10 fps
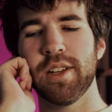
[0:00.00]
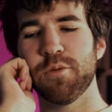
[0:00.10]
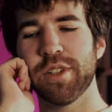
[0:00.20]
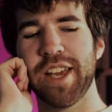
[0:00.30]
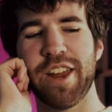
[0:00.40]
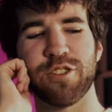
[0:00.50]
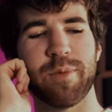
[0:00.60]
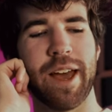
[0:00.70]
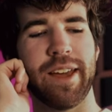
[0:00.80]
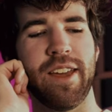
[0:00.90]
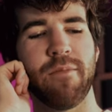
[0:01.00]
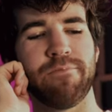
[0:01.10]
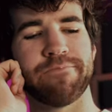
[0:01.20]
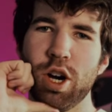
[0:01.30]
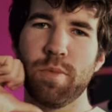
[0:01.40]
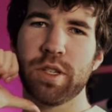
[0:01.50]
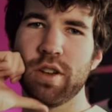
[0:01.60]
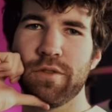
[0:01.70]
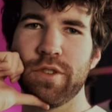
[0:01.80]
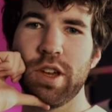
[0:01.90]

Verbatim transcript: retainers back in. Hope it's good for